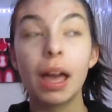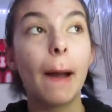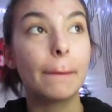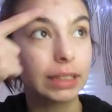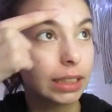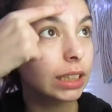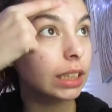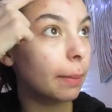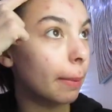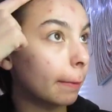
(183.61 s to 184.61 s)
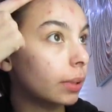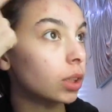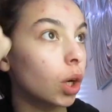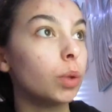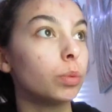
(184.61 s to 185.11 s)
But technically pimples
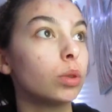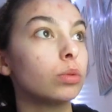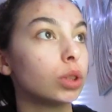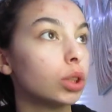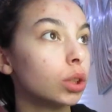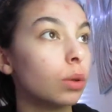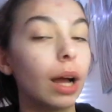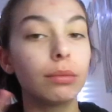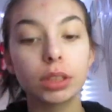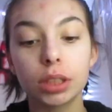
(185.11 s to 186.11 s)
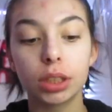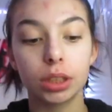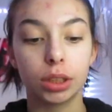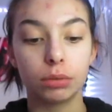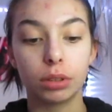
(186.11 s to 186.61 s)
are wounds, so you know, I'm just gonna do